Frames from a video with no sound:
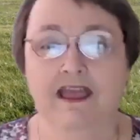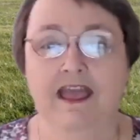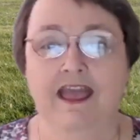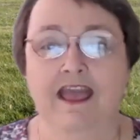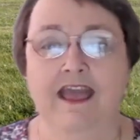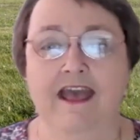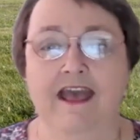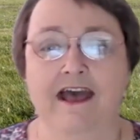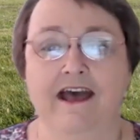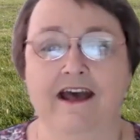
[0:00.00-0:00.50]

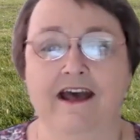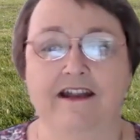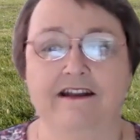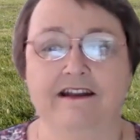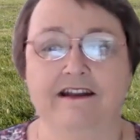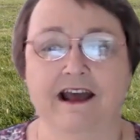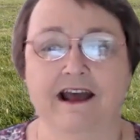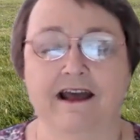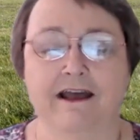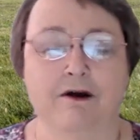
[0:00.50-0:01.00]
And
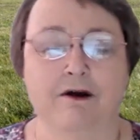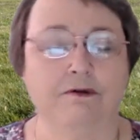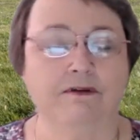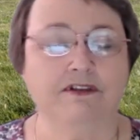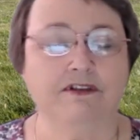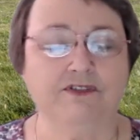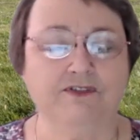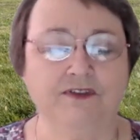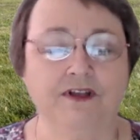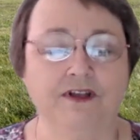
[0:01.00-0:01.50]
I
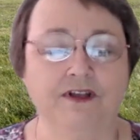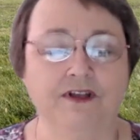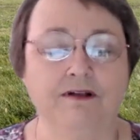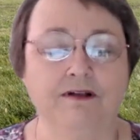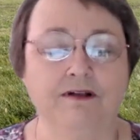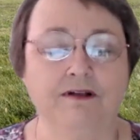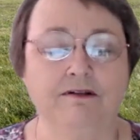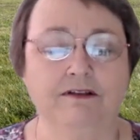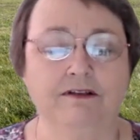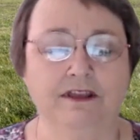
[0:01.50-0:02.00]
always
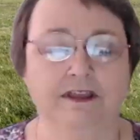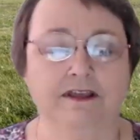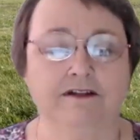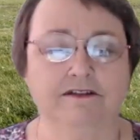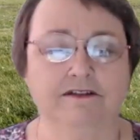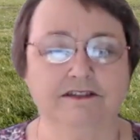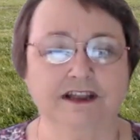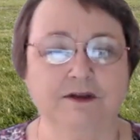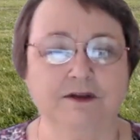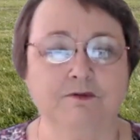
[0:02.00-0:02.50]
felt
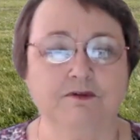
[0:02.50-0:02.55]
guilty